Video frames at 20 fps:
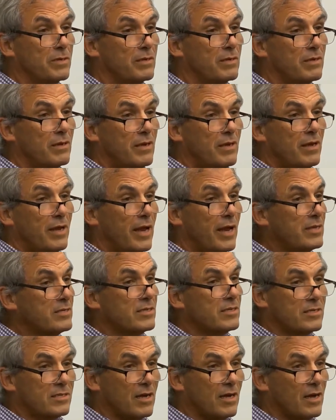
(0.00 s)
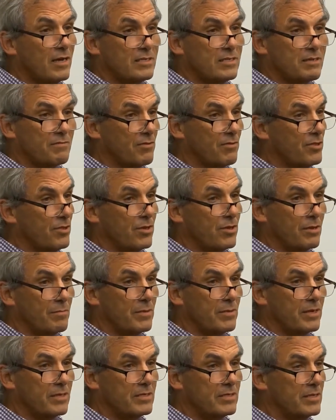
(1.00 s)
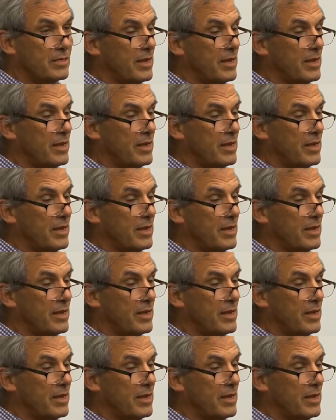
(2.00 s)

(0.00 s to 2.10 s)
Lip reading: be exercising for 30 minutes